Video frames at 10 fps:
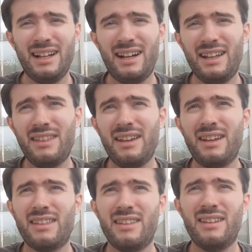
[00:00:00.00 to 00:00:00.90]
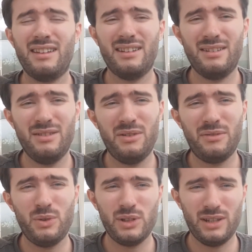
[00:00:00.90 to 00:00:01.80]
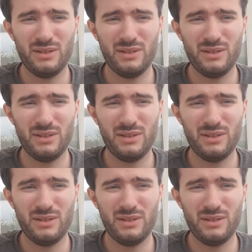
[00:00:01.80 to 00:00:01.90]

I think that not forcing